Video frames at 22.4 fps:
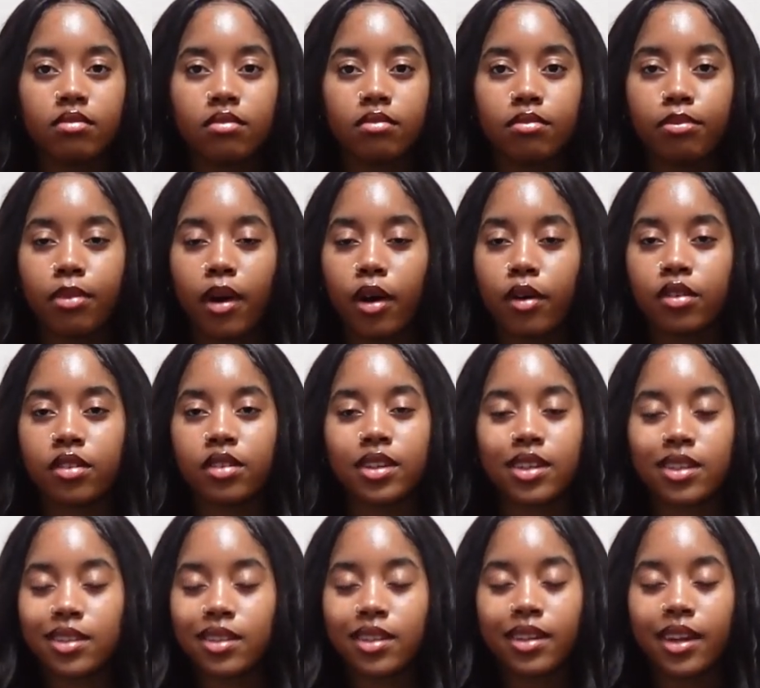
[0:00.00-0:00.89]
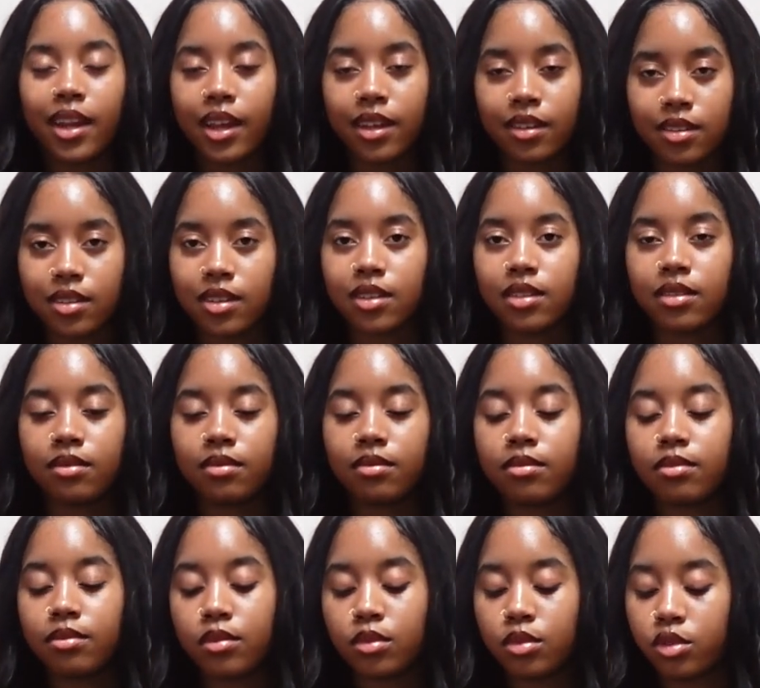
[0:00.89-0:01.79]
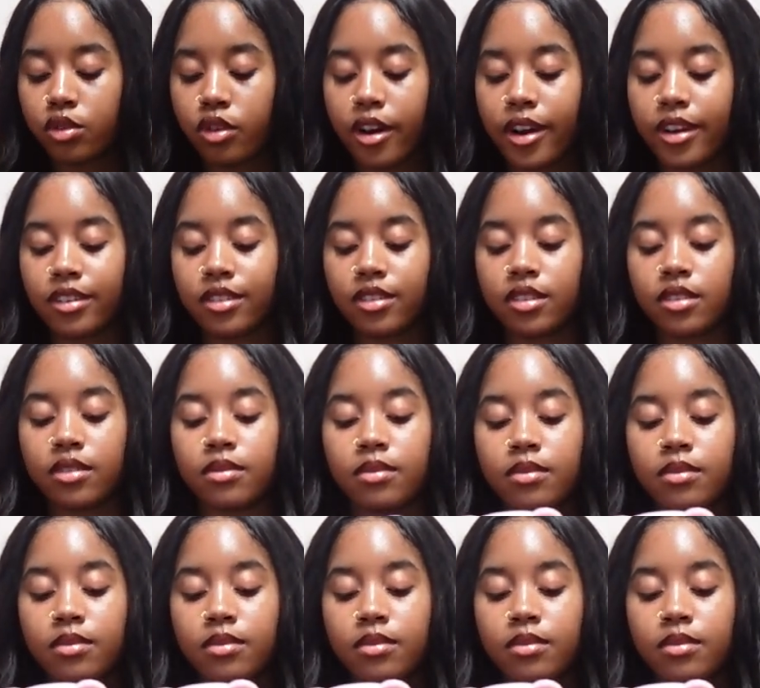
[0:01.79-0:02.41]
about 60 days in. It's crazy.